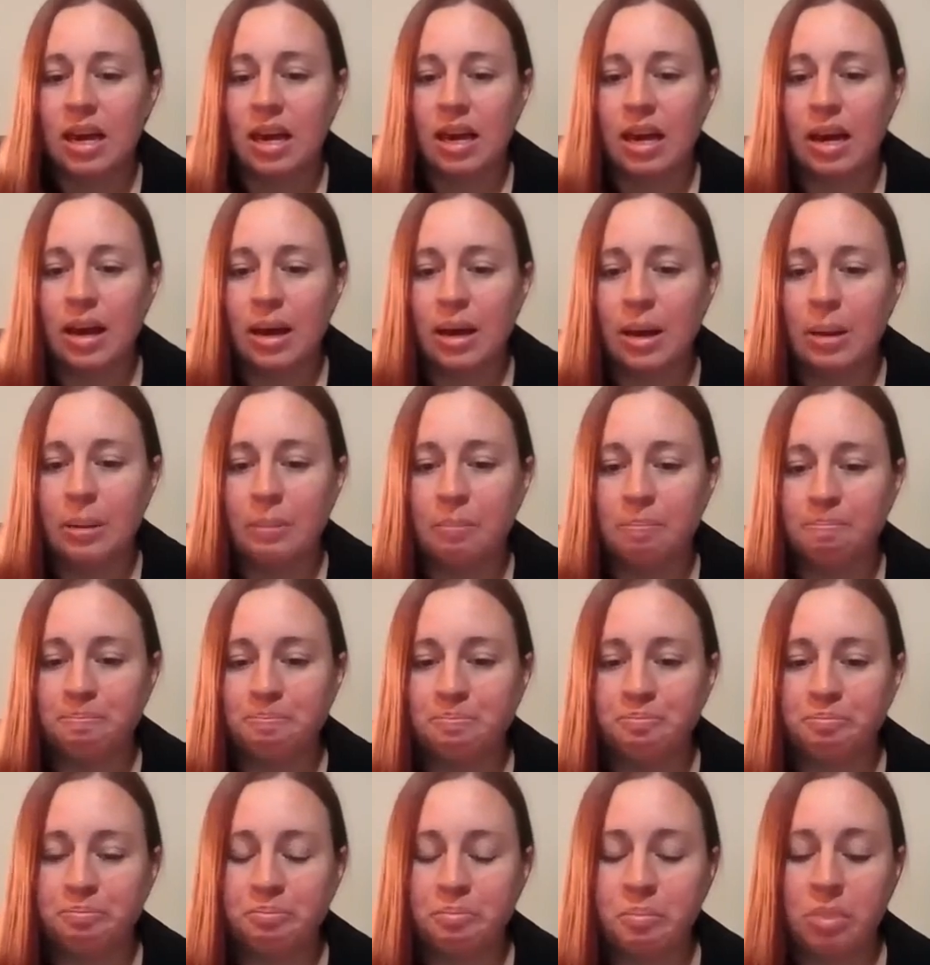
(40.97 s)
And
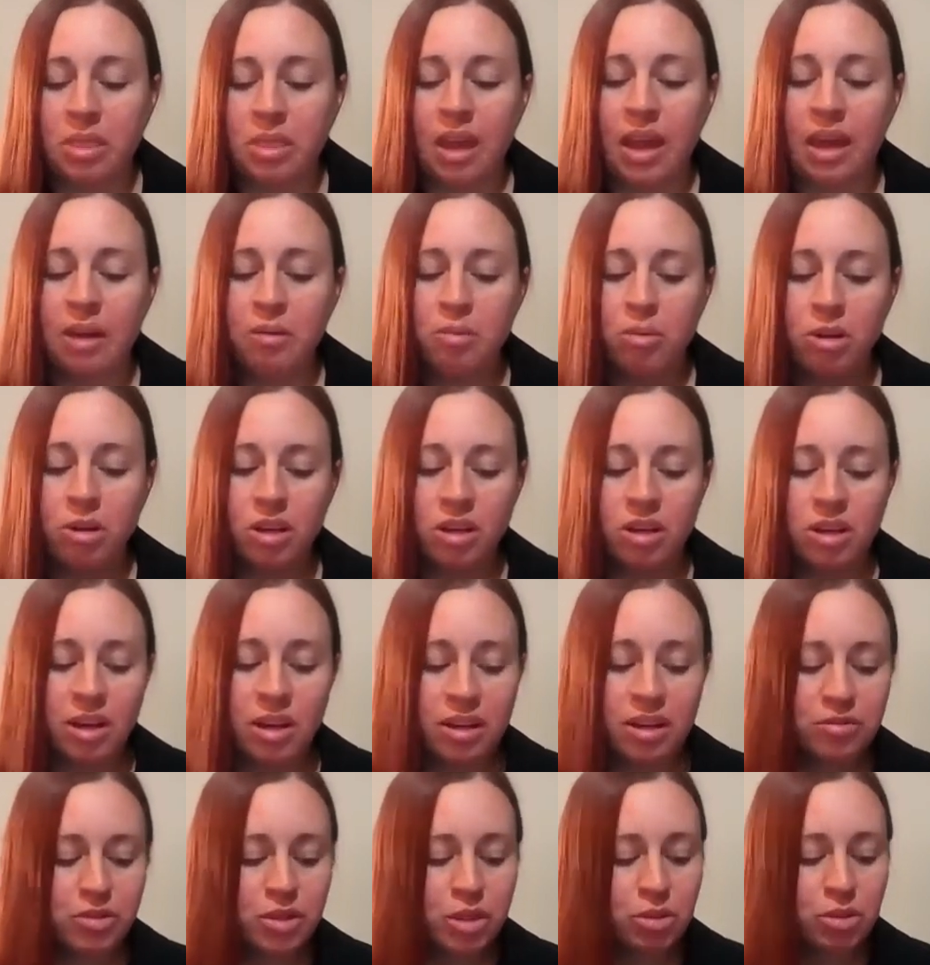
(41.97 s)
we're going to
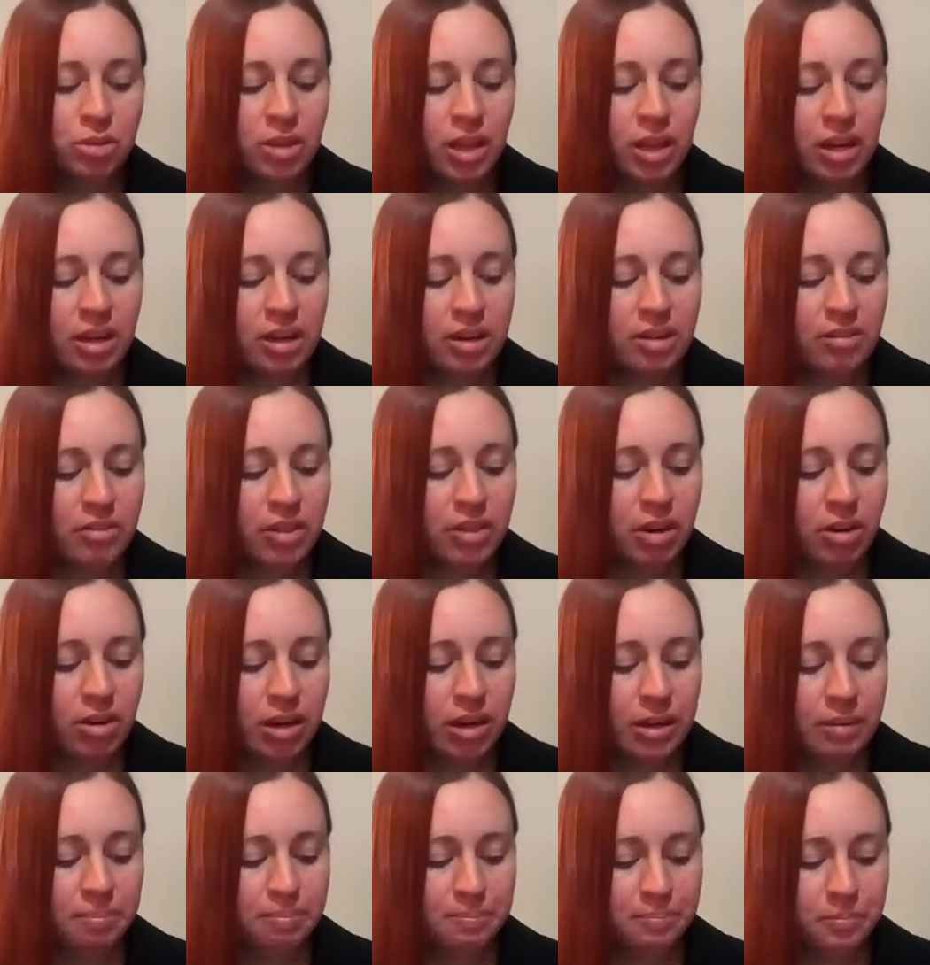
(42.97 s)
kind of do that in a
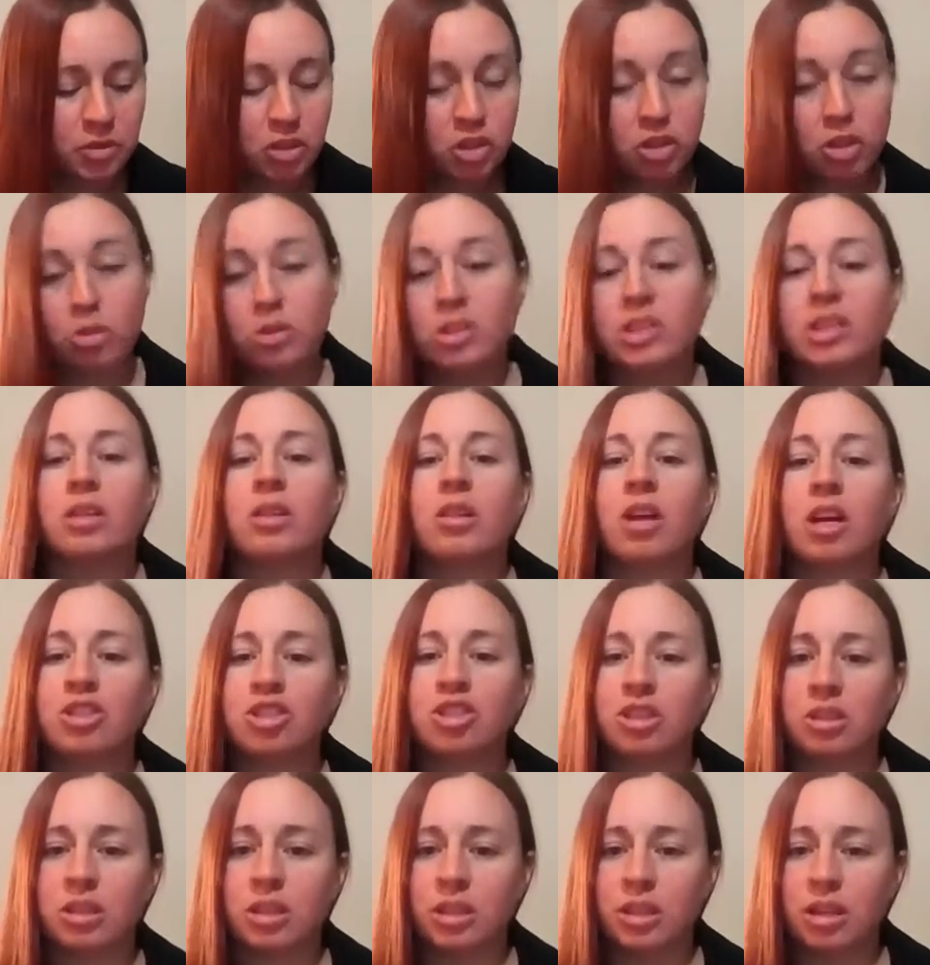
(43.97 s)
very
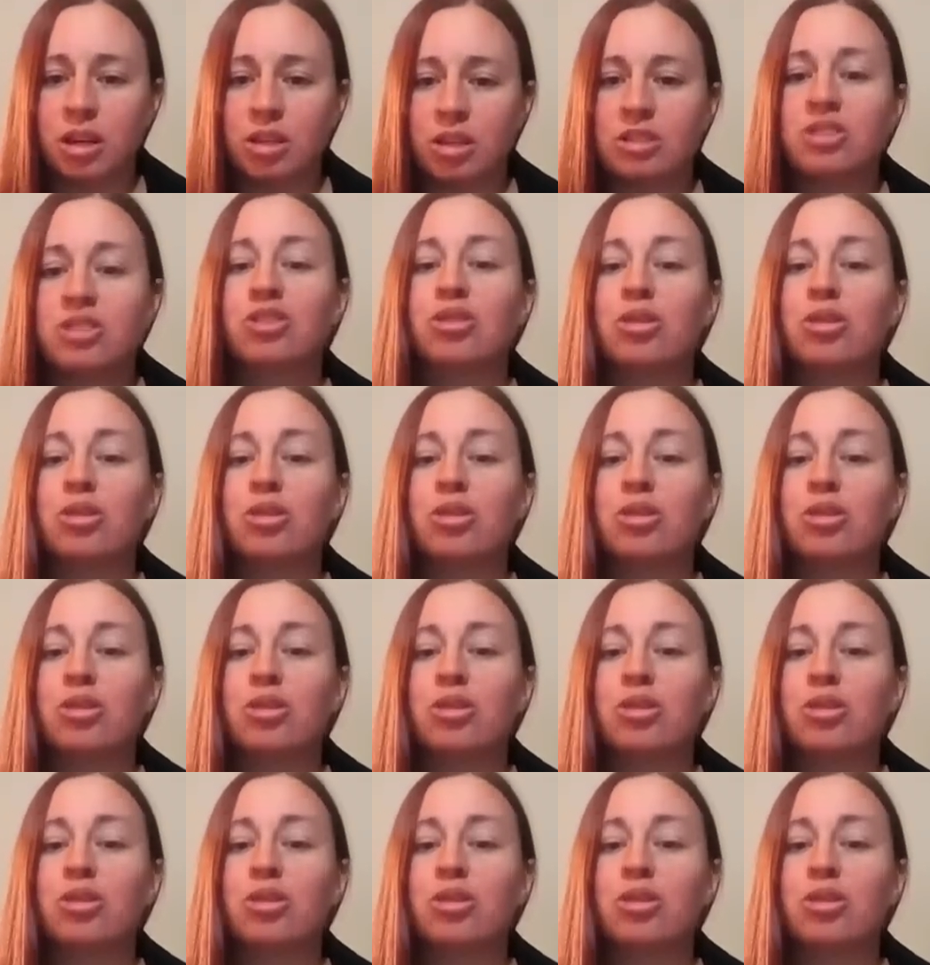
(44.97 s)
sociological